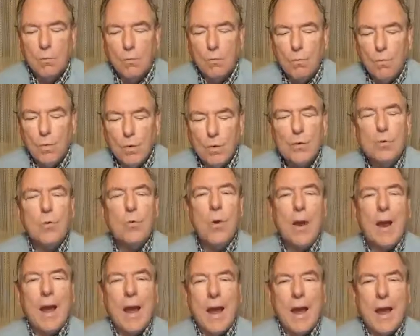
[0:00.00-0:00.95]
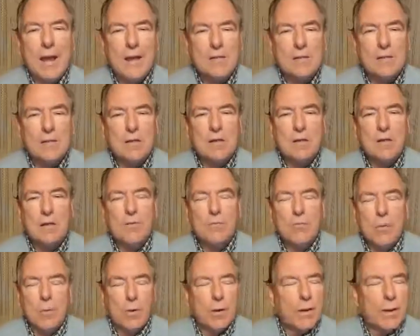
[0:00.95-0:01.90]
would you ask if
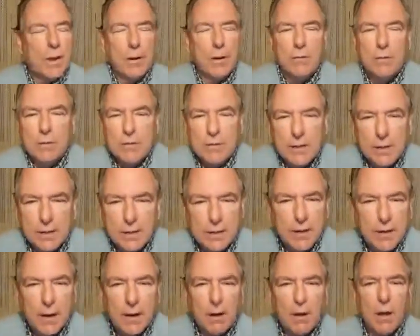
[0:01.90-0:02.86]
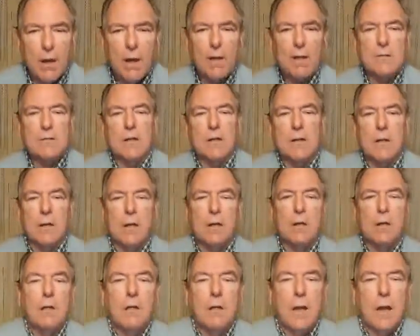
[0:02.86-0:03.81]
you were guaranteed to get an honest and a
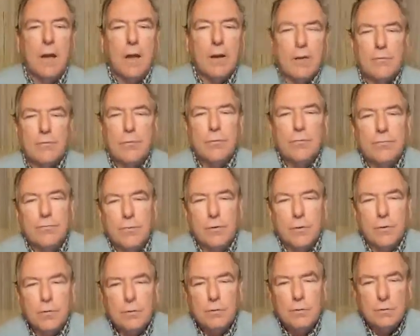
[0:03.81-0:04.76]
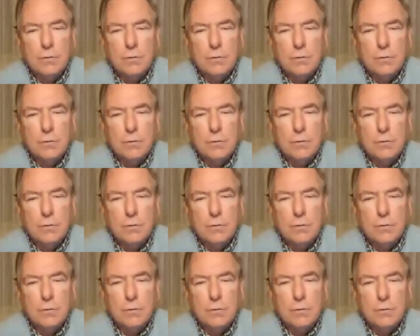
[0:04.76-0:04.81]
truthful